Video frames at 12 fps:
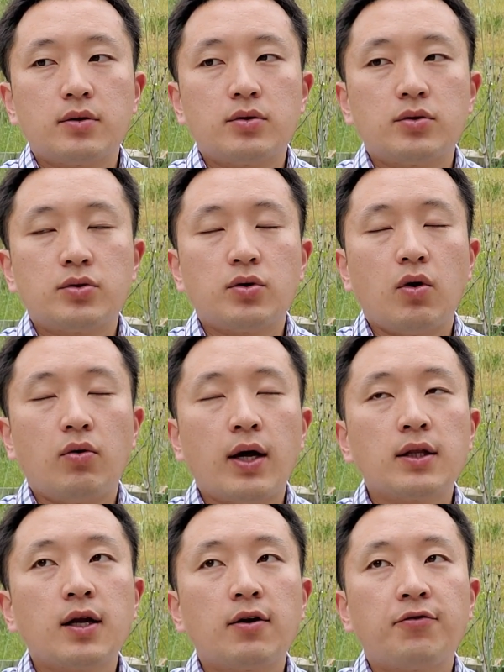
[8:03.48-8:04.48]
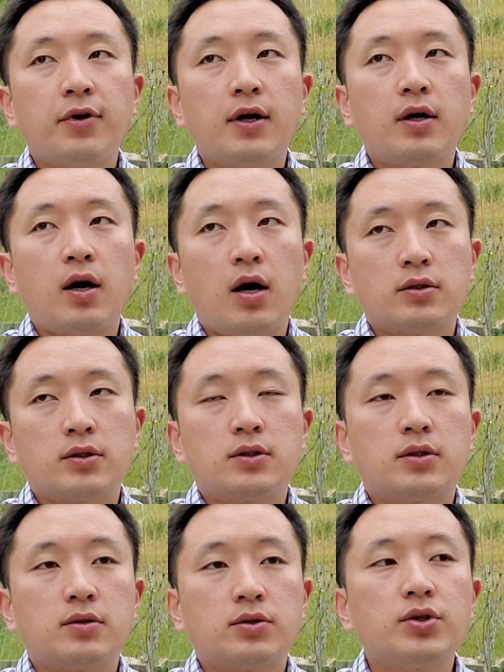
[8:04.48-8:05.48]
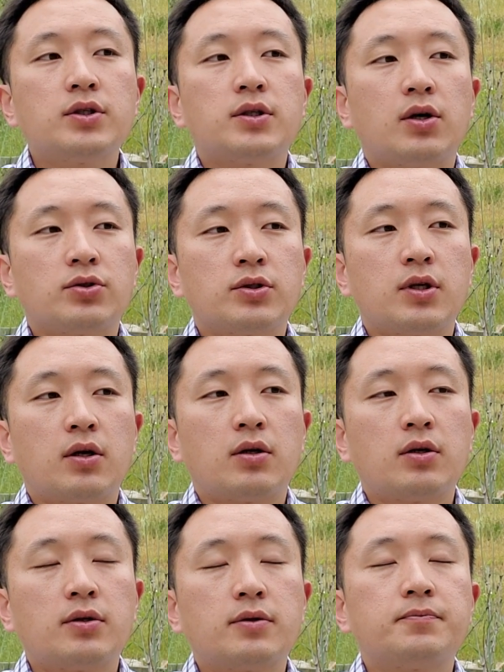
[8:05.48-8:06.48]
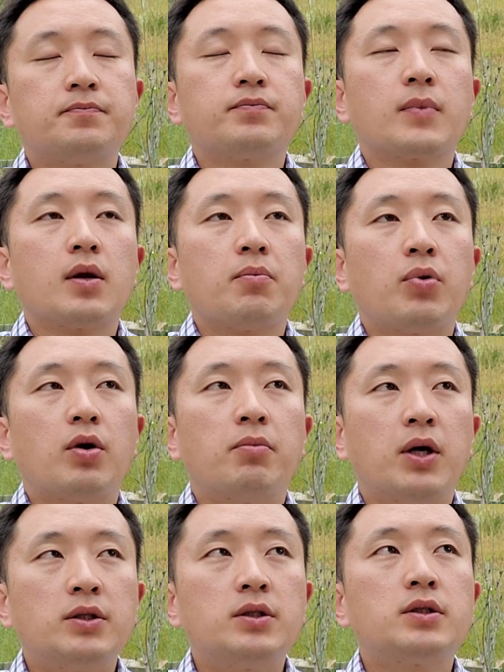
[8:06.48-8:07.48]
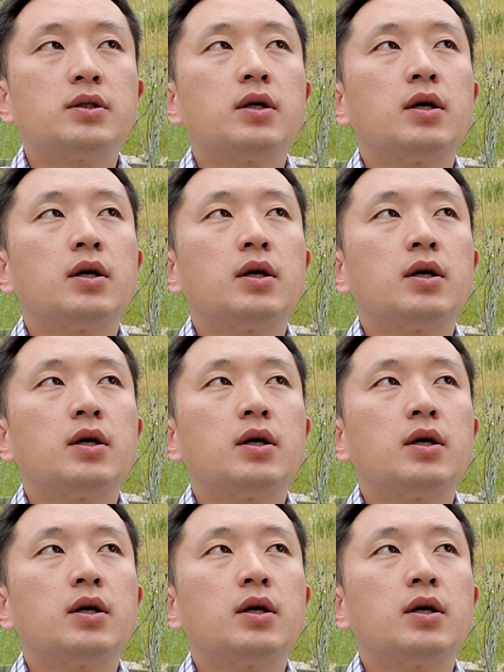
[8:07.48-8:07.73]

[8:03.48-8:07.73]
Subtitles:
So rental fee cost $3,000 per month.